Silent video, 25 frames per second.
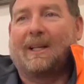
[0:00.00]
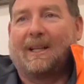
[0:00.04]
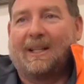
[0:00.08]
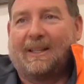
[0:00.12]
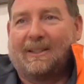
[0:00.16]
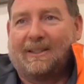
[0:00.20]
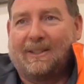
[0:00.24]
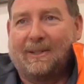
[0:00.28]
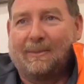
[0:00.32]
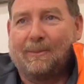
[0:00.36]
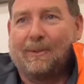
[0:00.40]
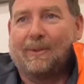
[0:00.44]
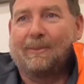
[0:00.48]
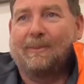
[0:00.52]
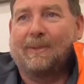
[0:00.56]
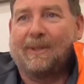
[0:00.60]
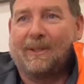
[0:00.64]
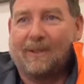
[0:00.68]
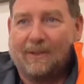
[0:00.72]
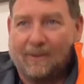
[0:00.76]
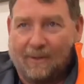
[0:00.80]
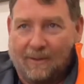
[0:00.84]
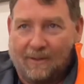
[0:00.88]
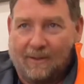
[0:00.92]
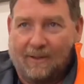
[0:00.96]
grade our timber
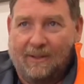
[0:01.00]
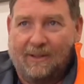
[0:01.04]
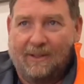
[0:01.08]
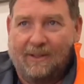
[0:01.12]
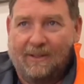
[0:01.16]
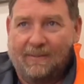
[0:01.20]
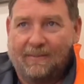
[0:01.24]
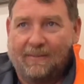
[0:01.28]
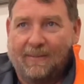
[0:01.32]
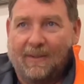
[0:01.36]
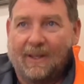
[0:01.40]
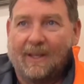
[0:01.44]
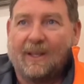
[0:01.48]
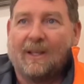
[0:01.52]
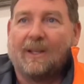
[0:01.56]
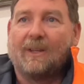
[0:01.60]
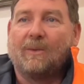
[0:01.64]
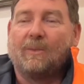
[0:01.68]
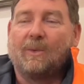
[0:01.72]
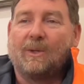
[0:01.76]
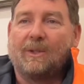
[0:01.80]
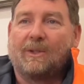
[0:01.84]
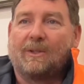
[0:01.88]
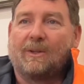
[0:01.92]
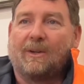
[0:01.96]
because
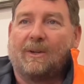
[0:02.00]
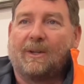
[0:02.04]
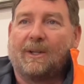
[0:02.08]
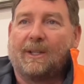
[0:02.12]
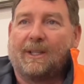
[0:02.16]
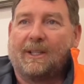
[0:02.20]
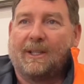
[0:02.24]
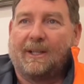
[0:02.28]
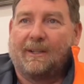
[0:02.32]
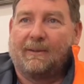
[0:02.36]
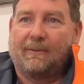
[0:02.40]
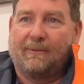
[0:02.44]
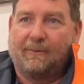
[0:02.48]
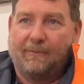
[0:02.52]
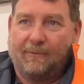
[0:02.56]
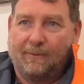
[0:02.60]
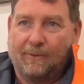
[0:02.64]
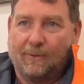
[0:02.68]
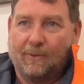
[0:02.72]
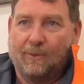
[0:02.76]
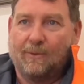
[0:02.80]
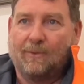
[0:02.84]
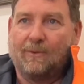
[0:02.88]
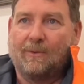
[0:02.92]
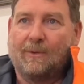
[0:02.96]
we're trying to get
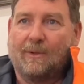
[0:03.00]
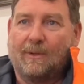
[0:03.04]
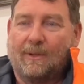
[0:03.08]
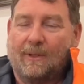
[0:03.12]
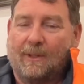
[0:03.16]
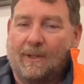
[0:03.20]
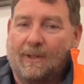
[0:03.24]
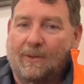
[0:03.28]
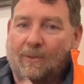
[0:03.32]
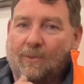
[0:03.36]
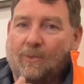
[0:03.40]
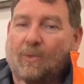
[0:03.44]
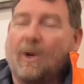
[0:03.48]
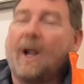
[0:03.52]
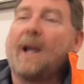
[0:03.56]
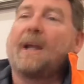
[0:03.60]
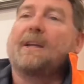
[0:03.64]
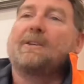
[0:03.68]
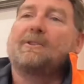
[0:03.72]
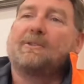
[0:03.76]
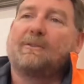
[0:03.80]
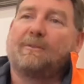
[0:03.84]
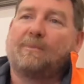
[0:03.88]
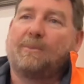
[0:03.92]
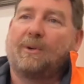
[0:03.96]
full
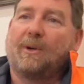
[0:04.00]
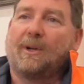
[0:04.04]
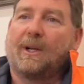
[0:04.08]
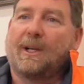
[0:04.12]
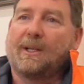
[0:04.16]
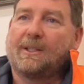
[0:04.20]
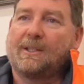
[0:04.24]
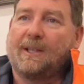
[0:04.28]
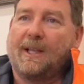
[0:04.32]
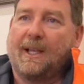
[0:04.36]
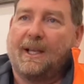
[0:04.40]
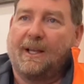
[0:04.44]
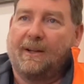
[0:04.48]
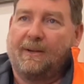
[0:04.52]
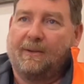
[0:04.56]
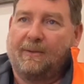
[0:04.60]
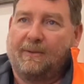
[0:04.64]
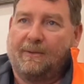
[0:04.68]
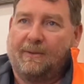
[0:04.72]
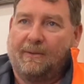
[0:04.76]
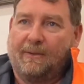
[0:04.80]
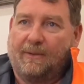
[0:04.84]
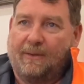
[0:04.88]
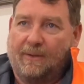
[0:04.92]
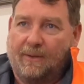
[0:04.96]
range of products out
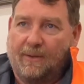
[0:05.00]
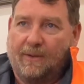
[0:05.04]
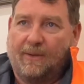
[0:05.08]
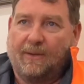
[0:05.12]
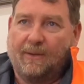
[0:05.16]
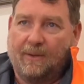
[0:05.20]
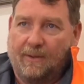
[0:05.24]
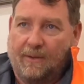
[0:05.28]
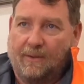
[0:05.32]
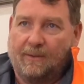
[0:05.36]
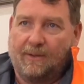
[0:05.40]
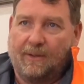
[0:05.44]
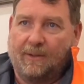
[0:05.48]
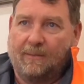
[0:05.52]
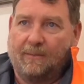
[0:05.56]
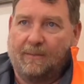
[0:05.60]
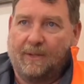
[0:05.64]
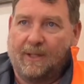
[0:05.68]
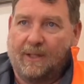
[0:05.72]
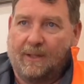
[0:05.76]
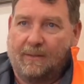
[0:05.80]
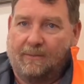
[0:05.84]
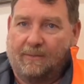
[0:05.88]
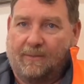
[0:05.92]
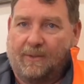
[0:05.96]
of the
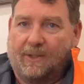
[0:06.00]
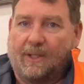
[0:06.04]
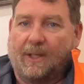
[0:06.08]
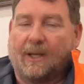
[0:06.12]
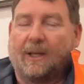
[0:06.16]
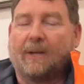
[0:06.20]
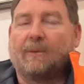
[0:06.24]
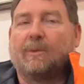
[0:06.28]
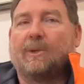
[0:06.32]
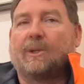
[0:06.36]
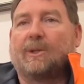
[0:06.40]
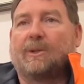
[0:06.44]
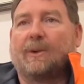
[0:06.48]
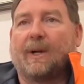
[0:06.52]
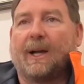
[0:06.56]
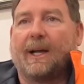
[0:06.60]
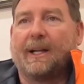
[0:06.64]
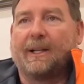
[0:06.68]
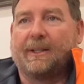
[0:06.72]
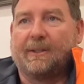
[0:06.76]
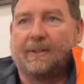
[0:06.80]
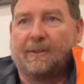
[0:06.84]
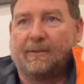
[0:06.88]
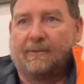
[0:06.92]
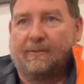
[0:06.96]
timber. So we're
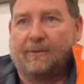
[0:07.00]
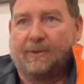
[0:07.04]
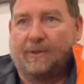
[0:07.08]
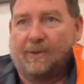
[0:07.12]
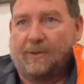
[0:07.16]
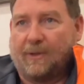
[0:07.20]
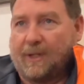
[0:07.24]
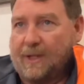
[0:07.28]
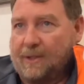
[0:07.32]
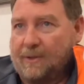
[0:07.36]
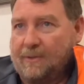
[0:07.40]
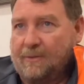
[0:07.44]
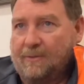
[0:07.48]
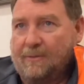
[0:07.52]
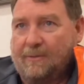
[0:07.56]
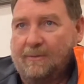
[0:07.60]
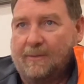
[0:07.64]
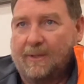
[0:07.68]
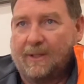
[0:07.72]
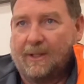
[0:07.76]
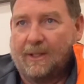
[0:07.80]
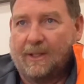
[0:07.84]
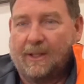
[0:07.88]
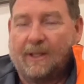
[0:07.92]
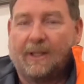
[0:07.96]
grading it for
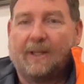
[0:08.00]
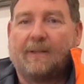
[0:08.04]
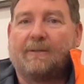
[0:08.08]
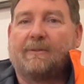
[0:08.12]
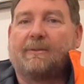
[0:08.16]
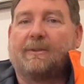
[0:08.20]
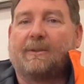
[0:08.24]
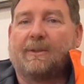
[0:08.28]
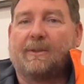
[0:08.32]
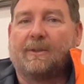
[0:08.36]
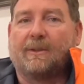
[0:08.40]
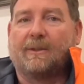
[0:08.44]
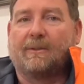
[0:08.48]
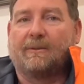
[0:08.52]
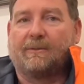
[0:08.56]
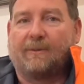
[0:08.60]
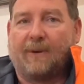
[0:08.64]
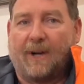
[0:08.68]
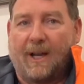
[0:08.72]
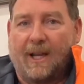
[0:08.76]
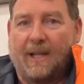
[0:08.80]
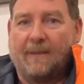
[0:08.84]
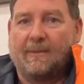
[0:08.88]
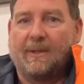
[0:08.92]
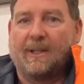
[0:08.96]
structural, for
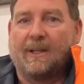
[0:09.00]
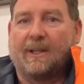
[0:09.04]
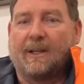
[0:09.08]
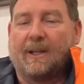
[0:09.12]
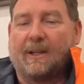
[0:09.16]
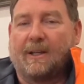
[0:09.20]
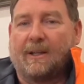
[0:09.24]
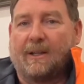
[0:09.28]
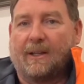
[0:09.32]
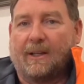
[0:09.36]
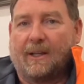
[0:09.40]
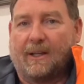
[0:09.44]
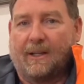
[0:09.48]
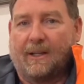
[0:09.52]
framing,